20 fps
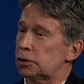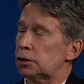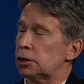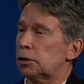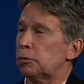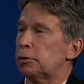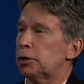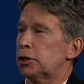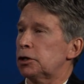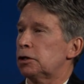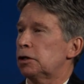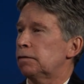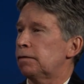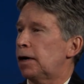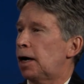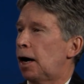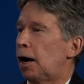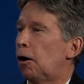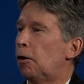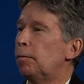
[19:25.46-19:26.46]
a question of
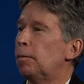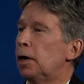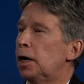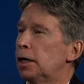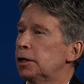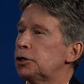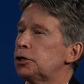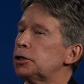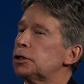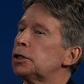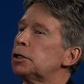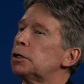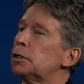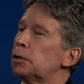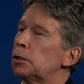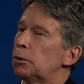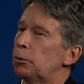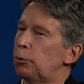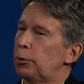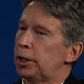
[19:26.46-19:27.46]
how much
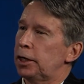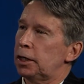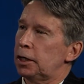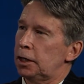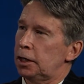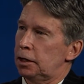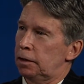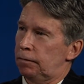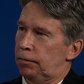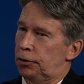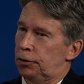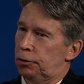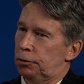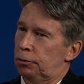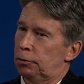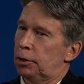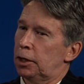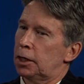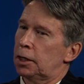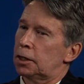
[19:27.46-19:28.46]
we can give
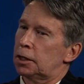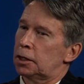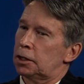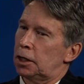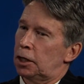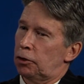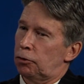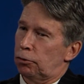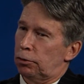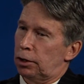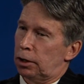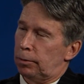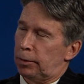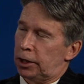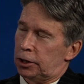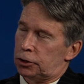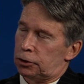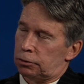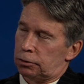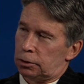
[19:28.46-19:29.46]
you in order to make
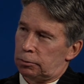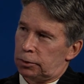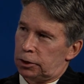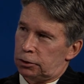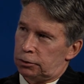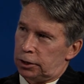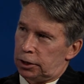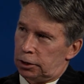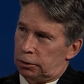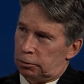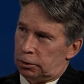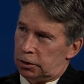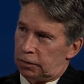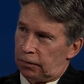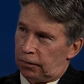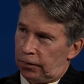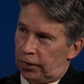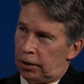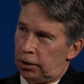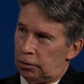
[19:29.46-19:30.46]
sure that we treat you as
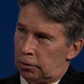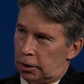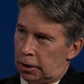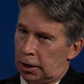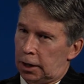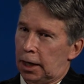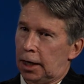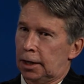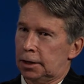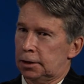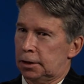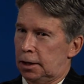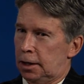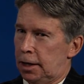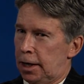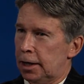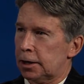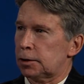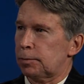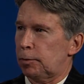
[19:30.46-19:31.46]
fairly as the
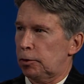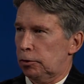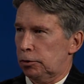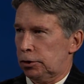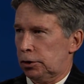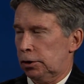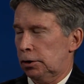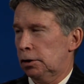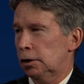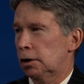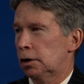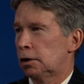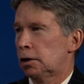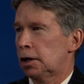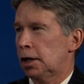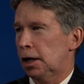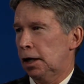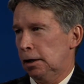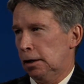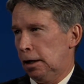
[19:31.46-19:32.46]
next person
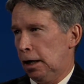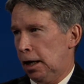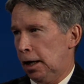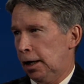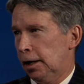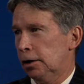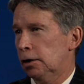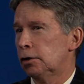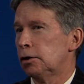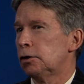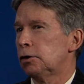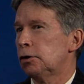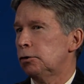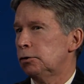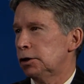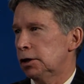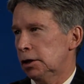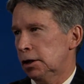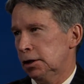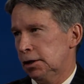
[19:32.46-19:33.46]
in line
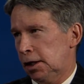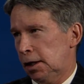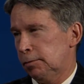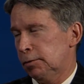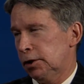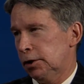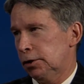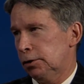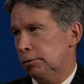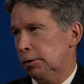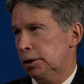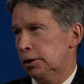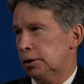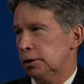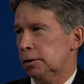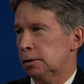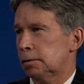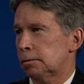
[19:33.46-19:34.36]
who's in the same situation.